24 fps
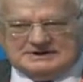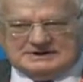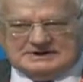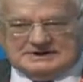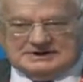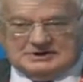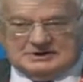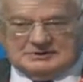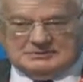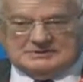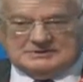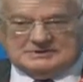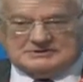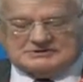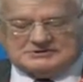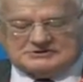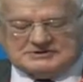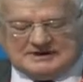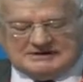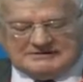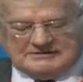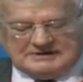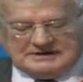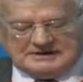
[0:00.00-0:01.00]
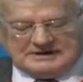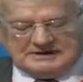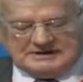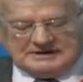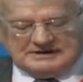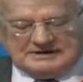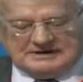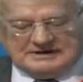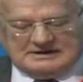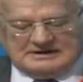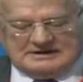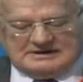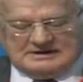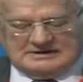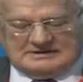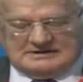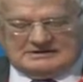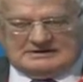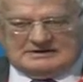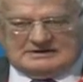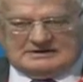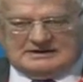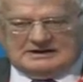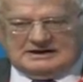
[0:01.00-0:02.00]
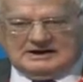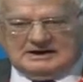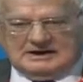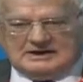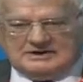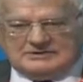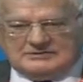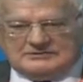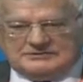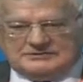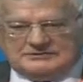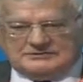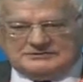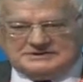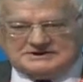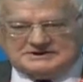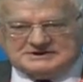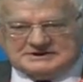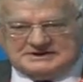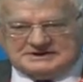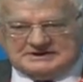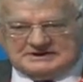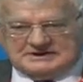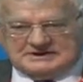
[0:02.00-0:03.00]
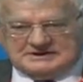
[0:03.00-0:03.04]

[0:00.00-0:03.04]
human trafficking, illegal fishing,